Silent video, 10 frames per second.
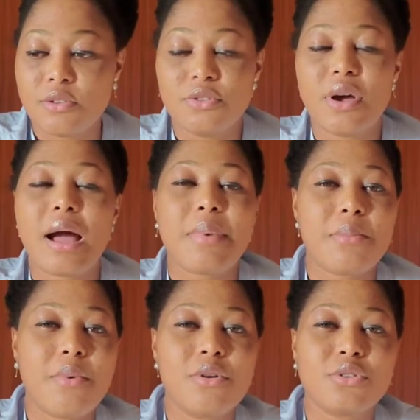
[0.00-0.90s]
You know, I'm
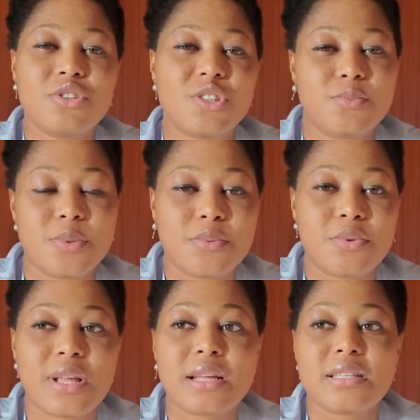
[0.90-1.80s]
among those
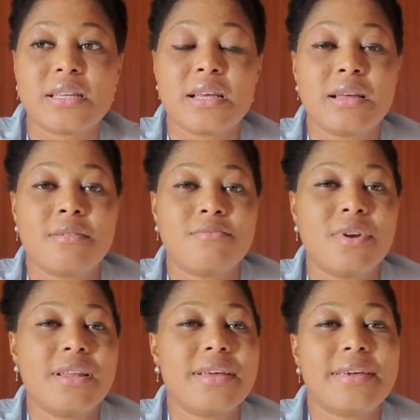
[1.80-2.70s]
people that
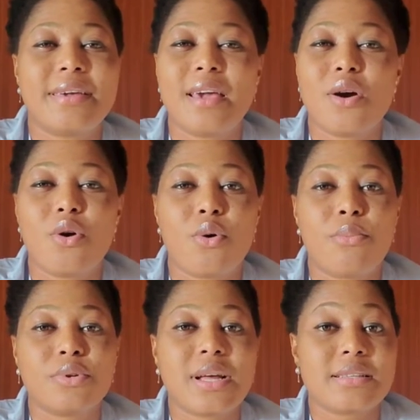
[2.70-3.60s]
really care or
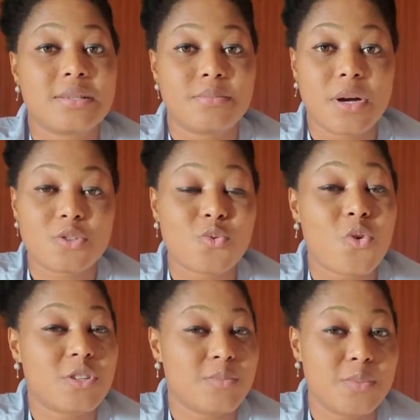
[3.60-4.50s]
bothers about
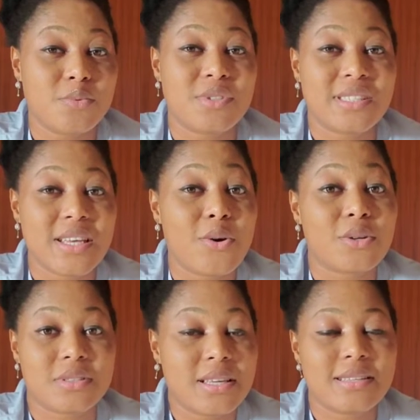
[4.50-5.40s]
what people say
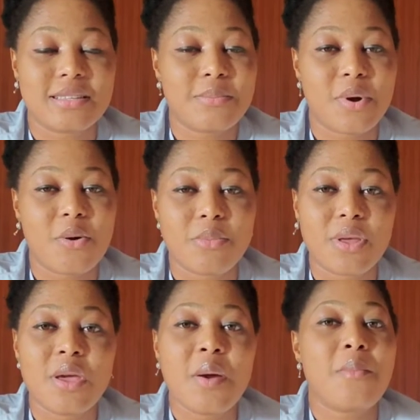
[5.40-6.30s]
or think about
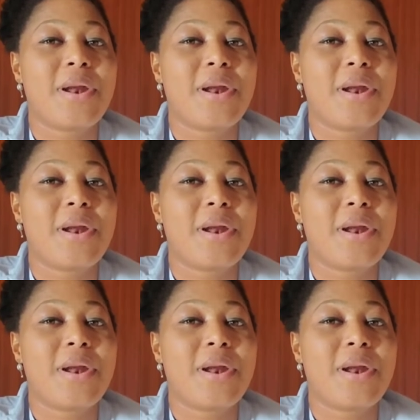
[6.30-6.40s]
me.